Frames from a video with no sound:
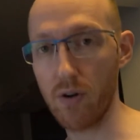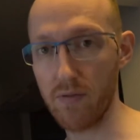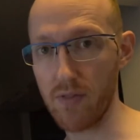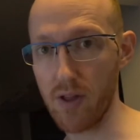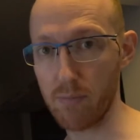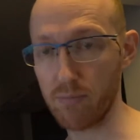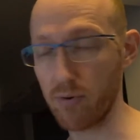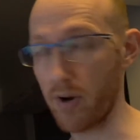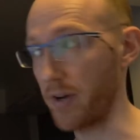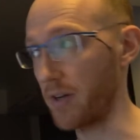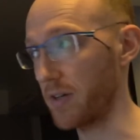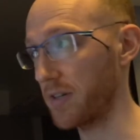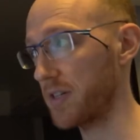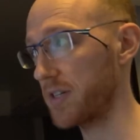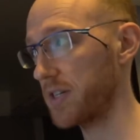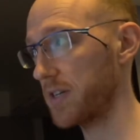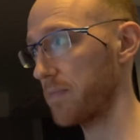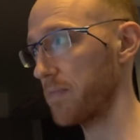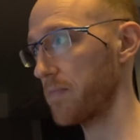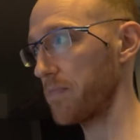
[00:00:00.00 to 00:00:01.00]
of their
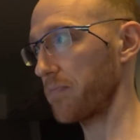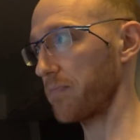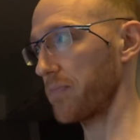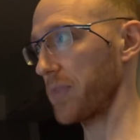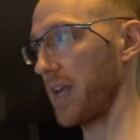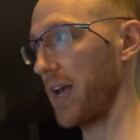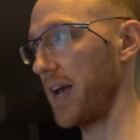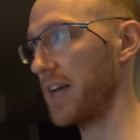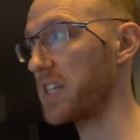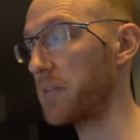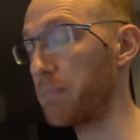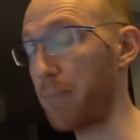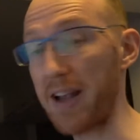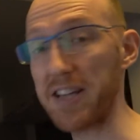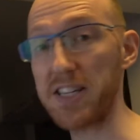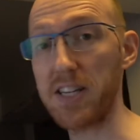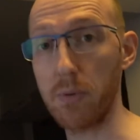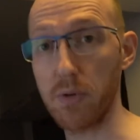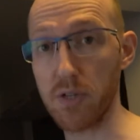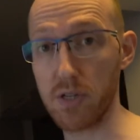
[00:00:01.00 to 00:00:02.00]
products,
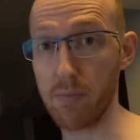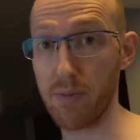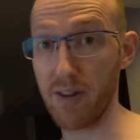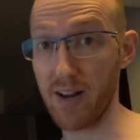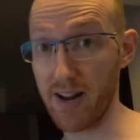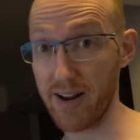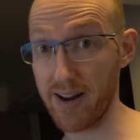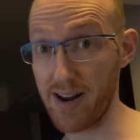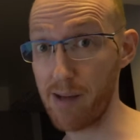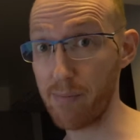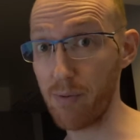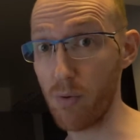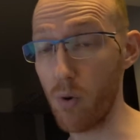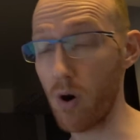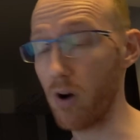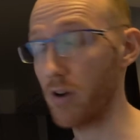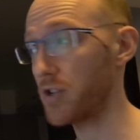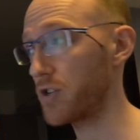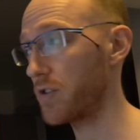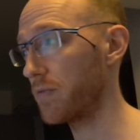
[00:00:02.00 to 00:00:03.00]
especially with something like an Apple
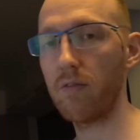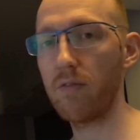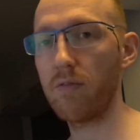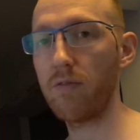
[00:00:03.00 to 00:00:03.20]
Watch.